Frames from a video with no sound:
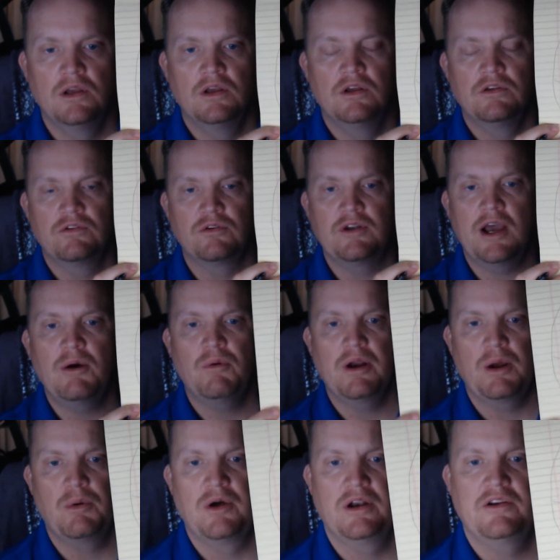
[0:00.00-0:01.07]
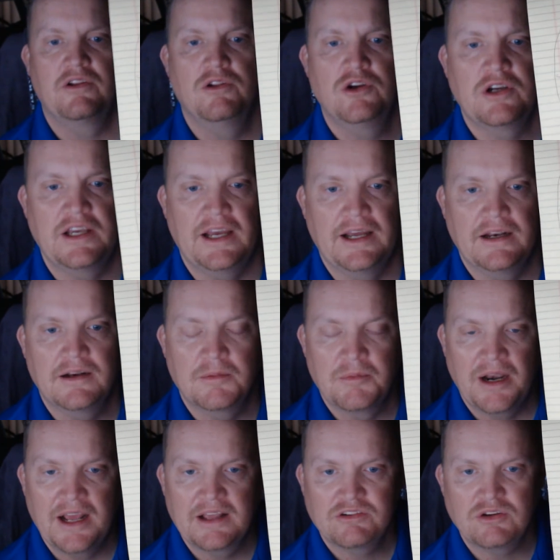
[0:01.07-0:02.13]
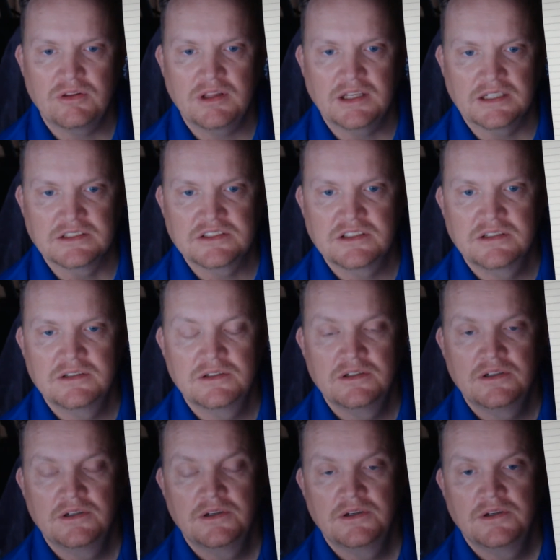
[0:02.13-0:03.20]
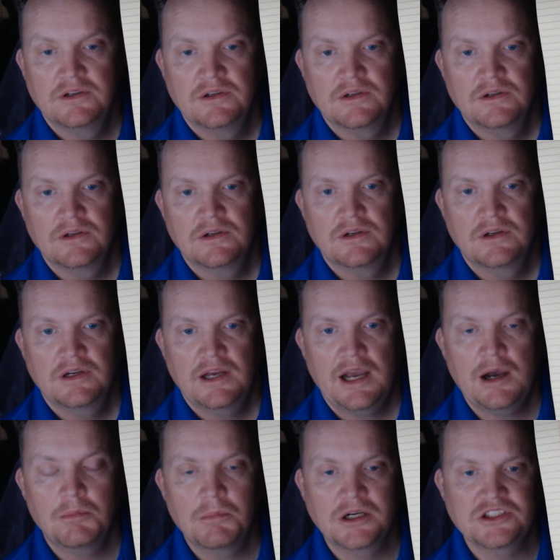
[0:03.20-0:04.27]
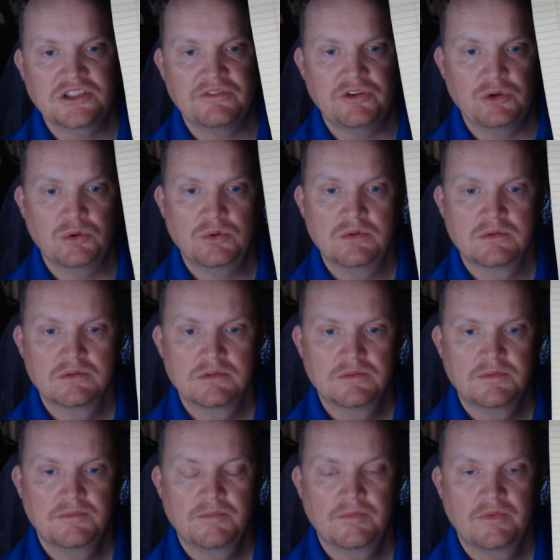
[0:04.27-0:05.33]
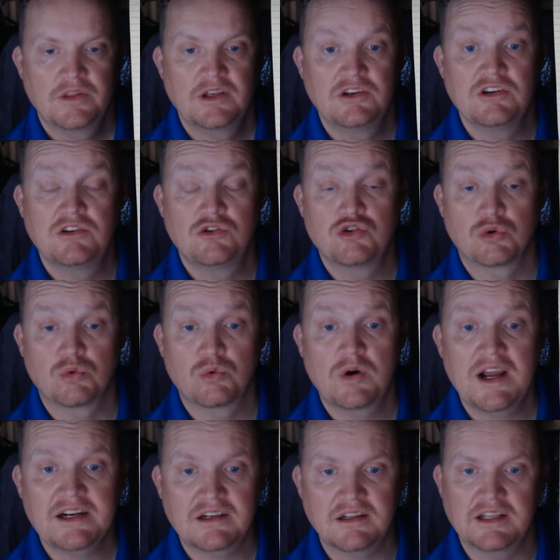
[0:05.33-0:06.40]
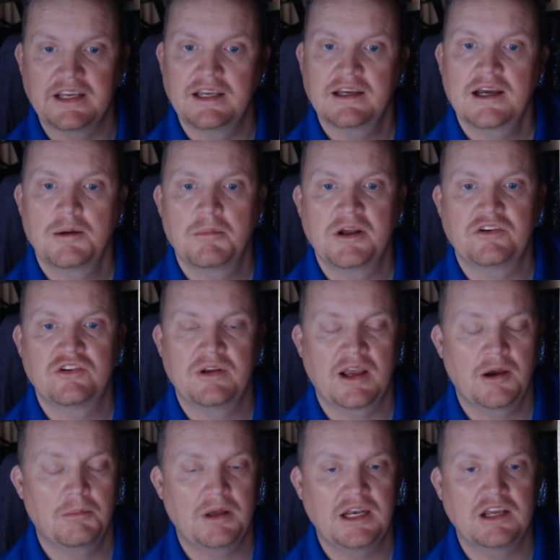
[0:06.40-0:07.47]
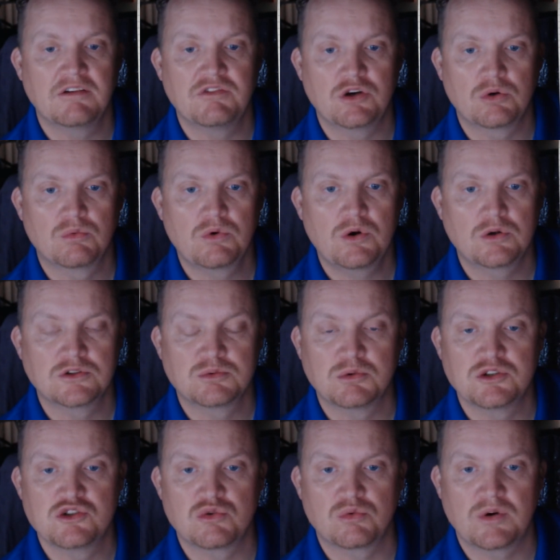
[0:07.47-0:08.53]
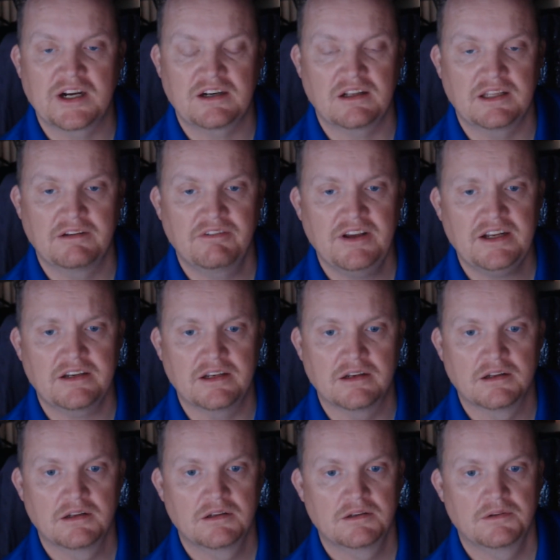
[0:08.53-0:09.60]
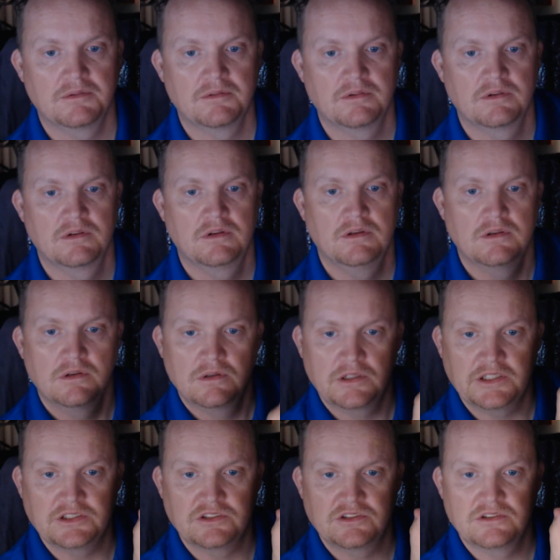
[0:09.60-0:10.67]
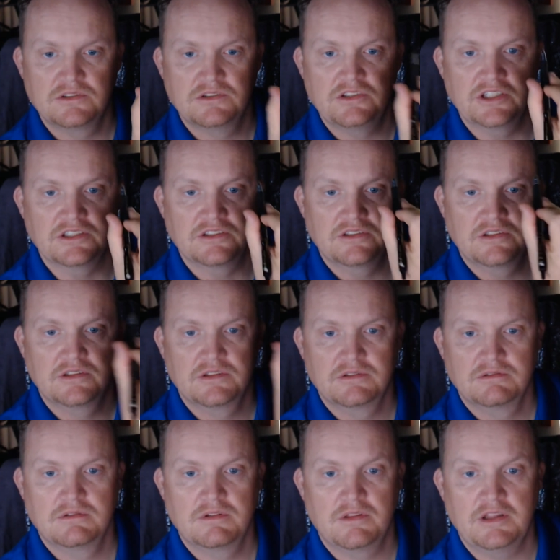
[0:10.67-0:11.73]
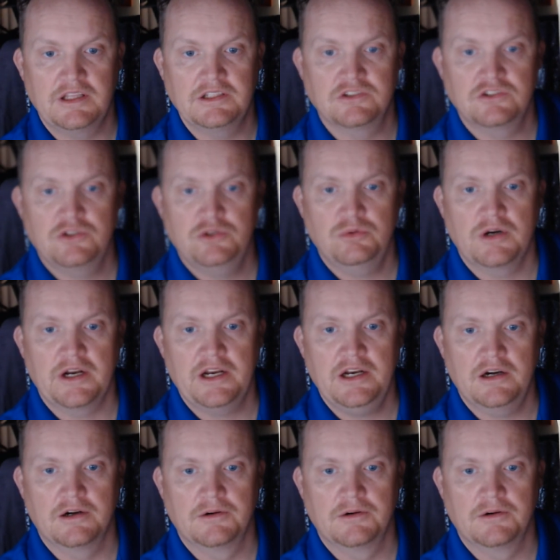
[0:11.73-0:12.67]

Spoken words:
So now what I want to look at, I'm going to ask you this. How much of you directly, how many of your roles were directly affected? It's just these two right here.